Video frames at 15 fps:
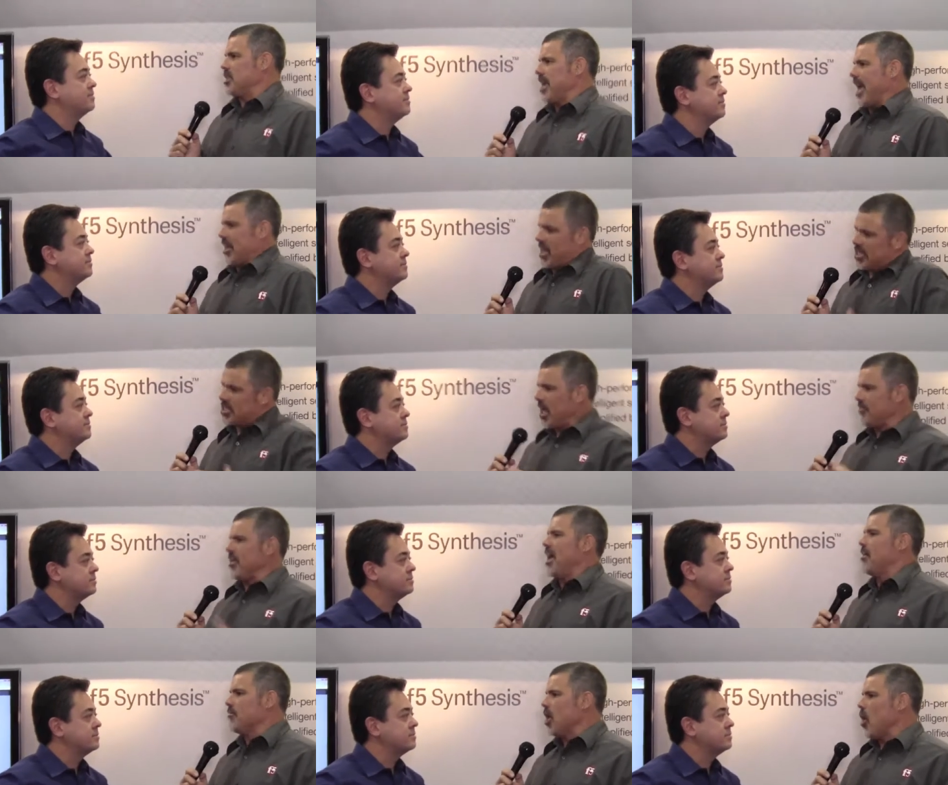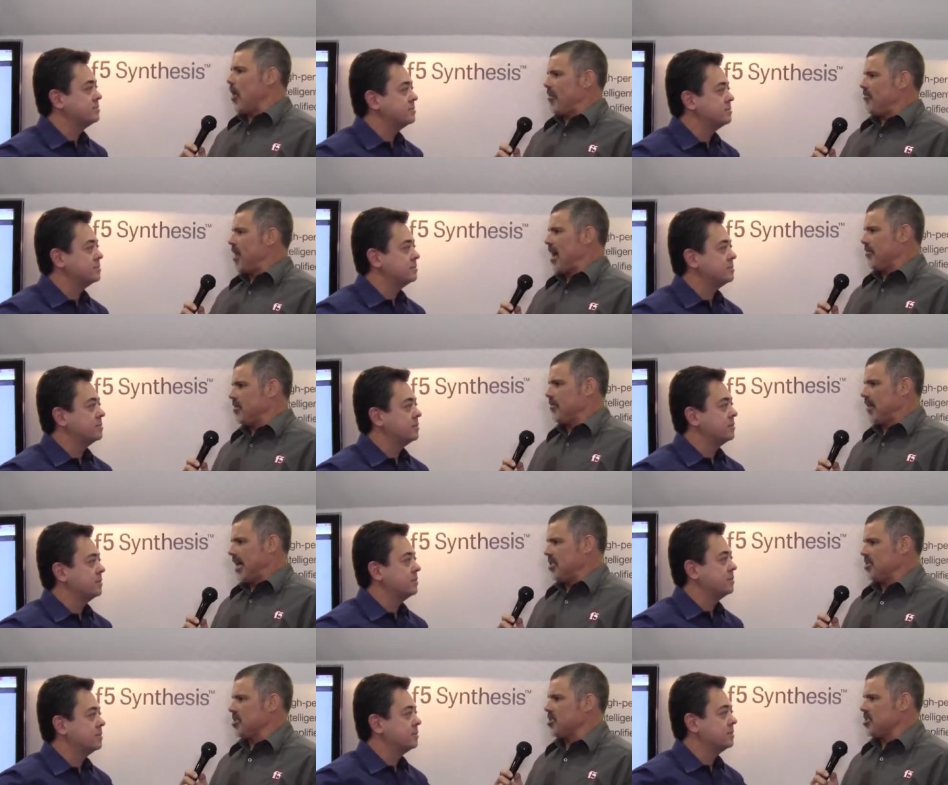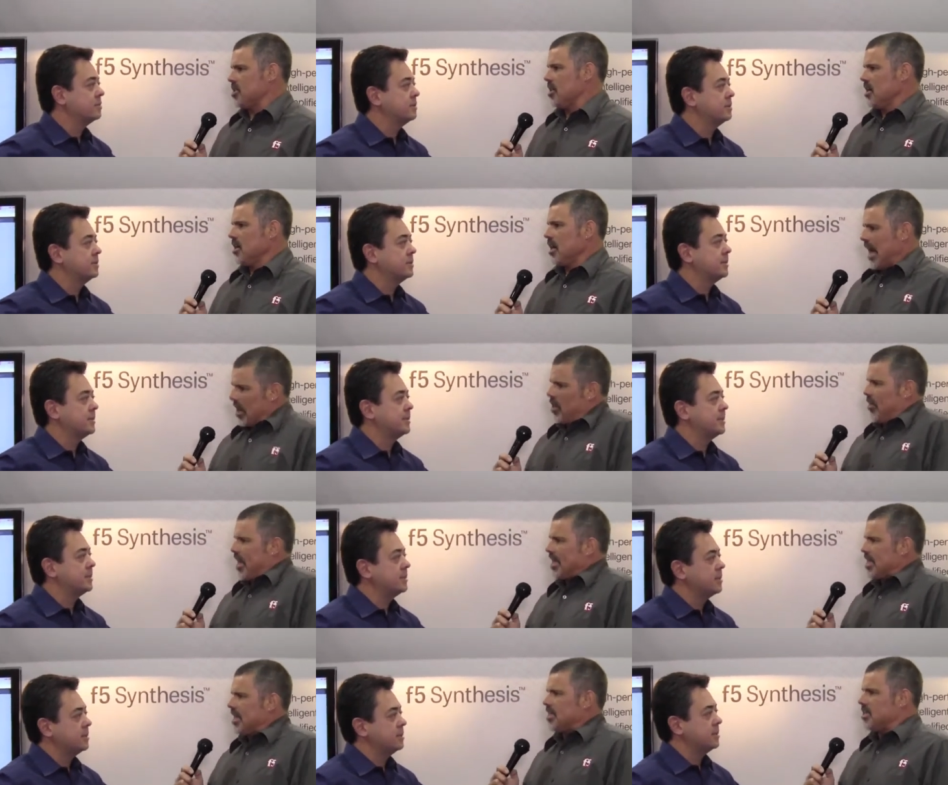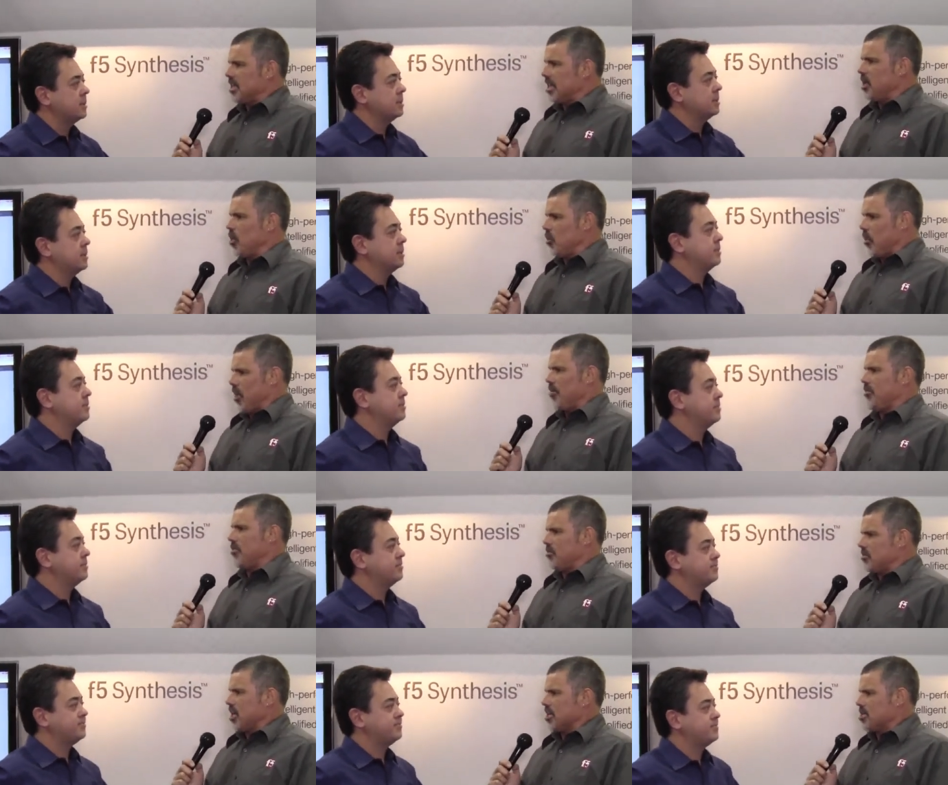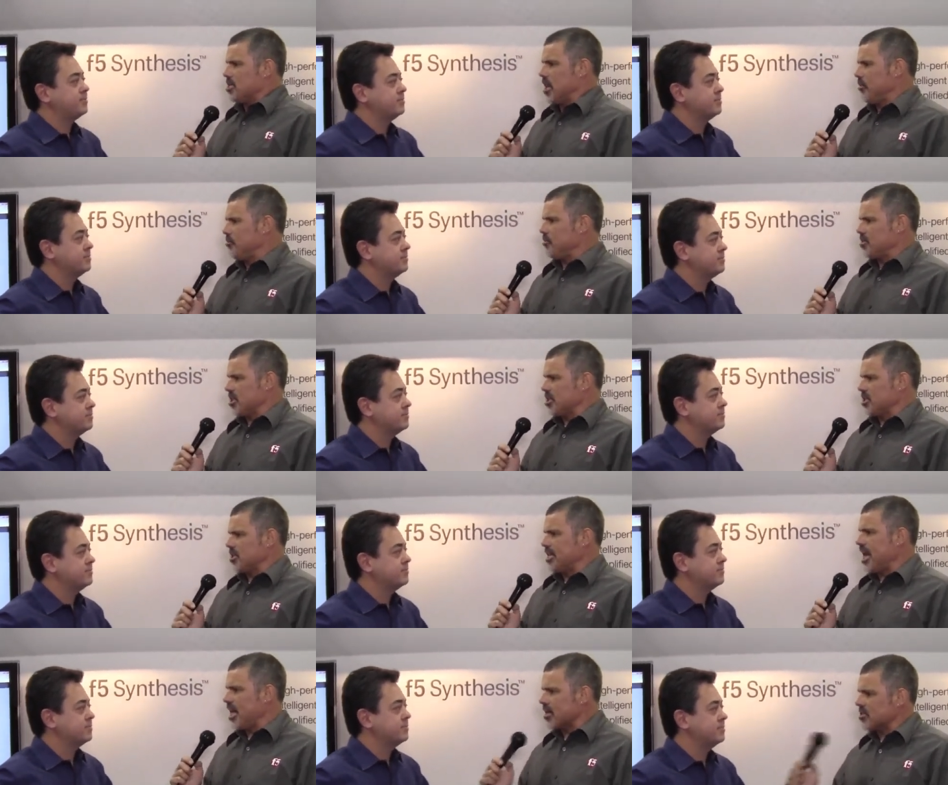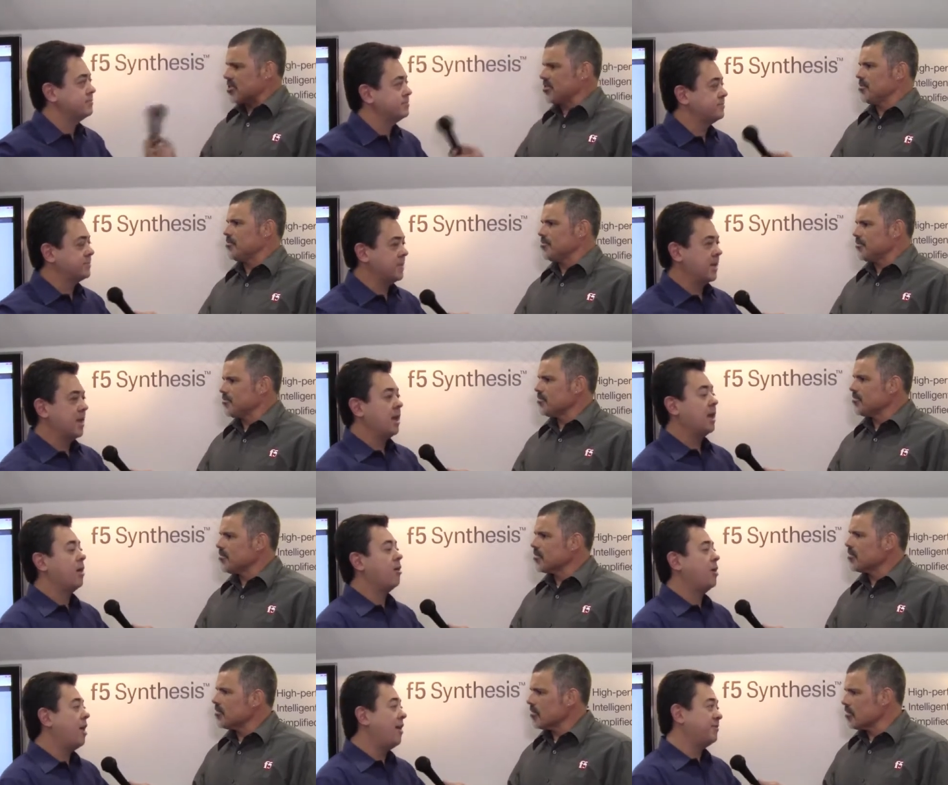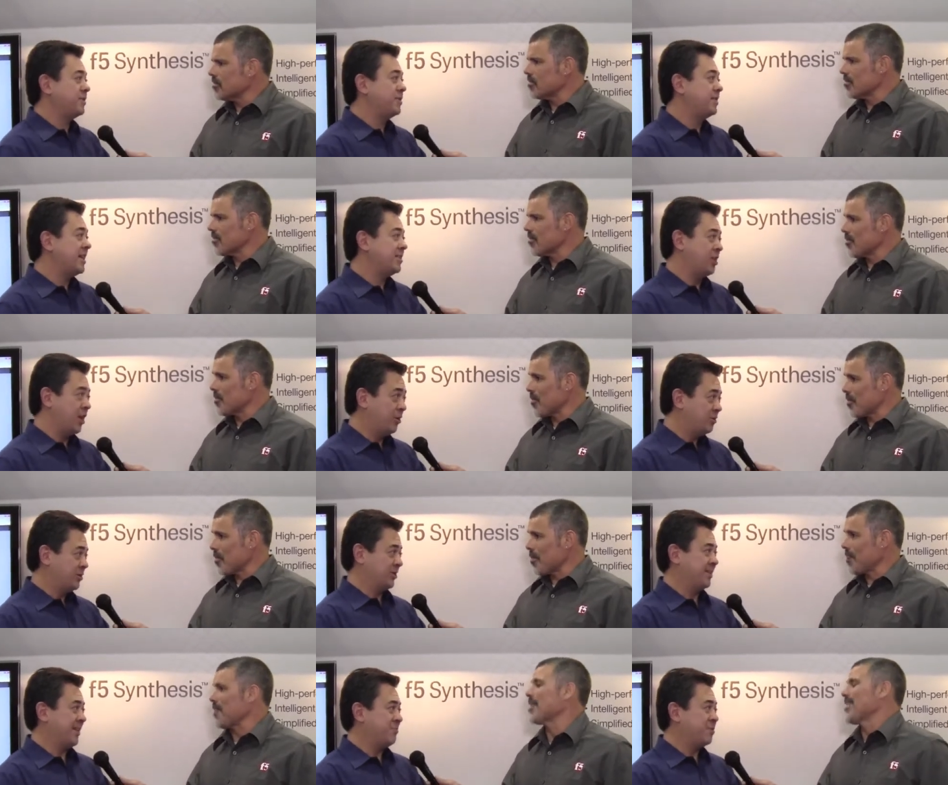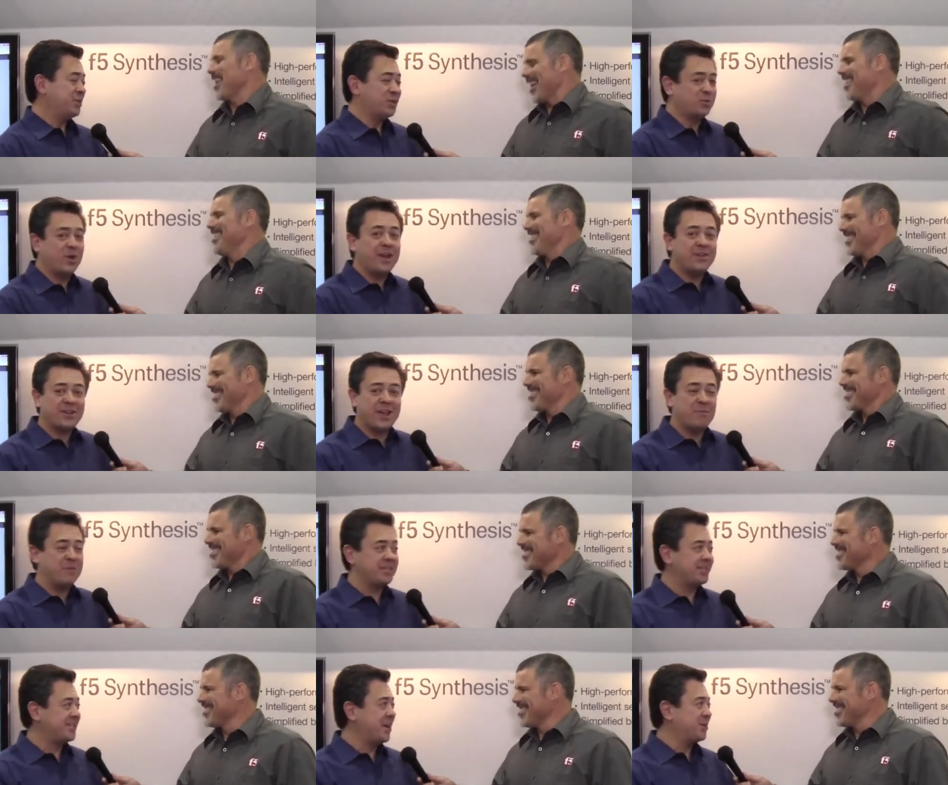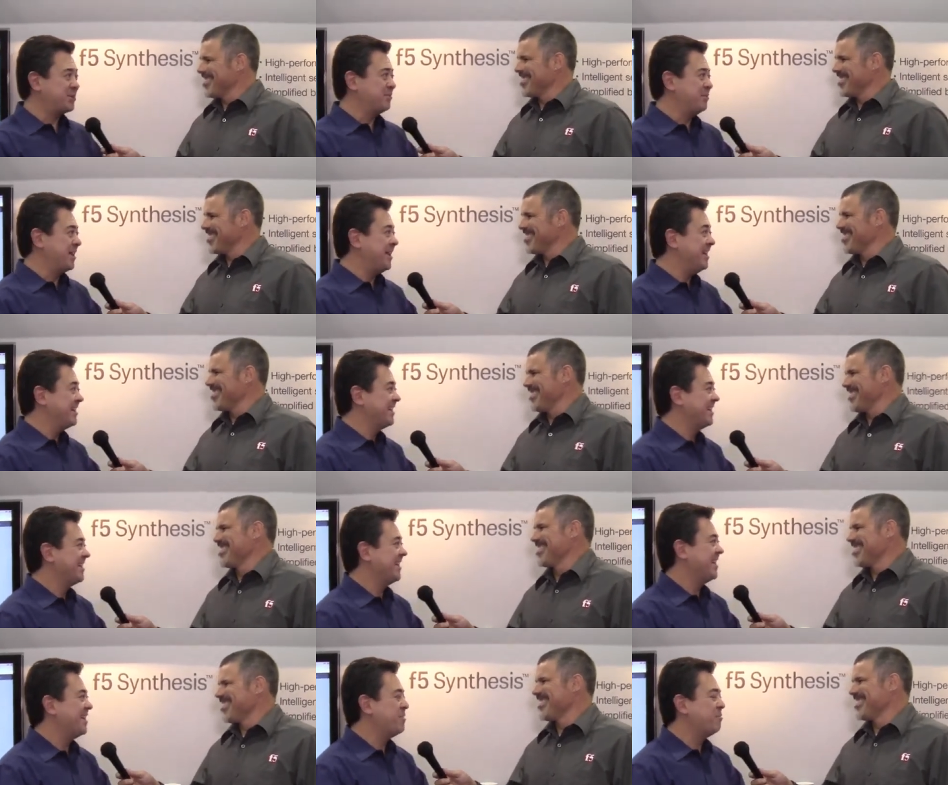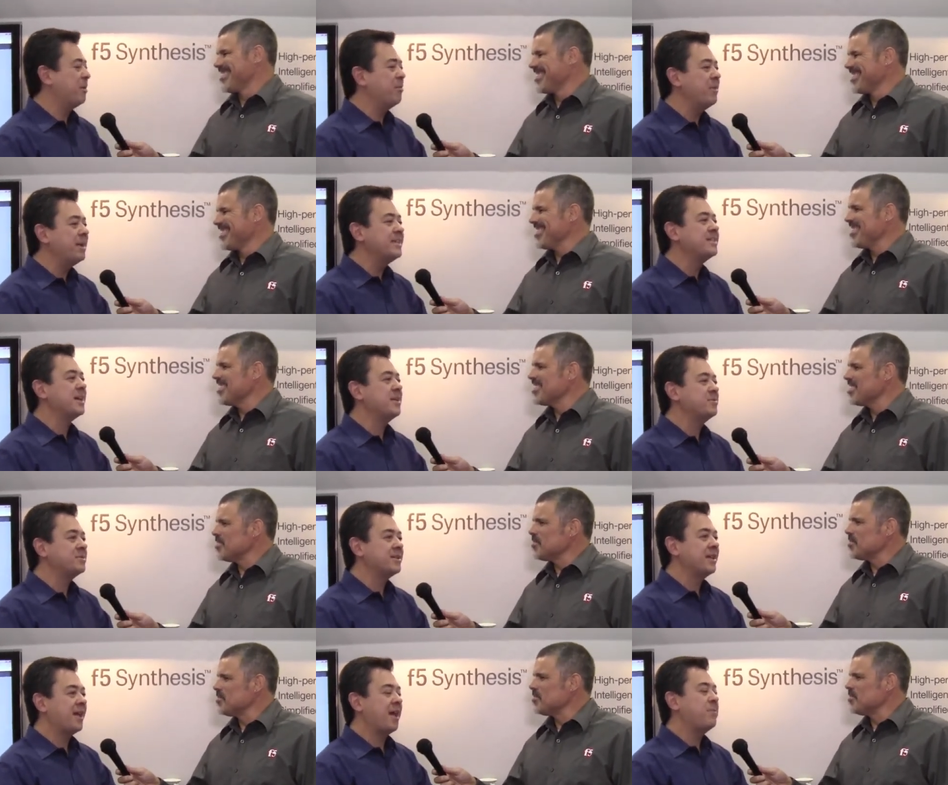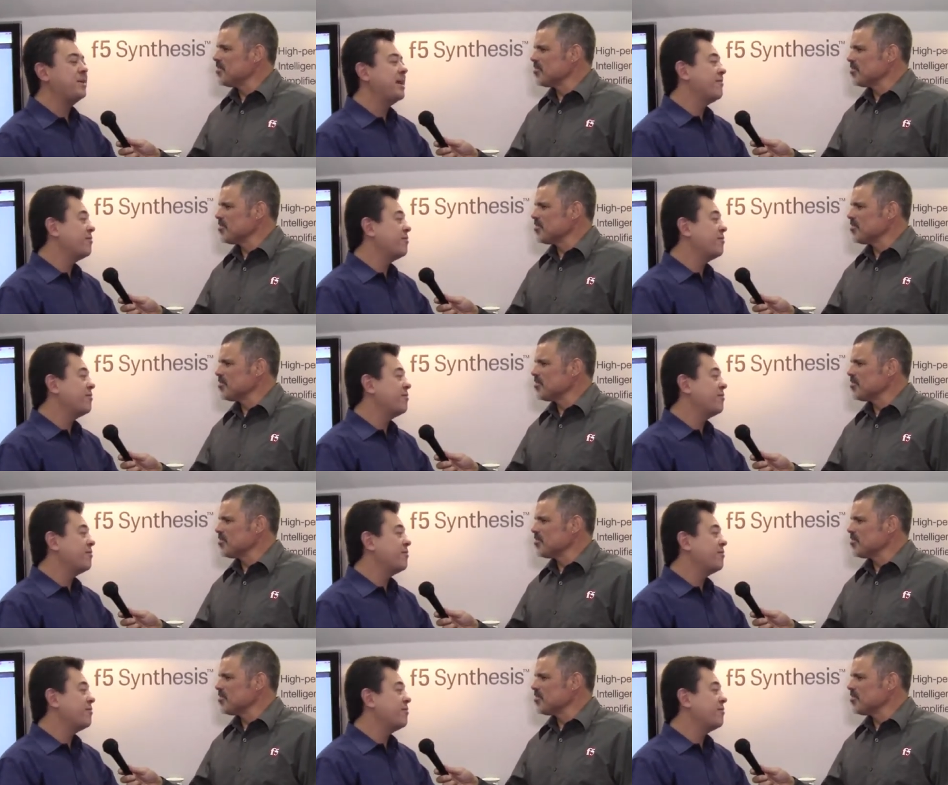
Speaker 1: today? Like say if they have no F5 devices, how do they then deal with such, such attacks? Well,
Speaker 2: often they don't, which is why they're coming to talk to me. Um, but many times, I mean,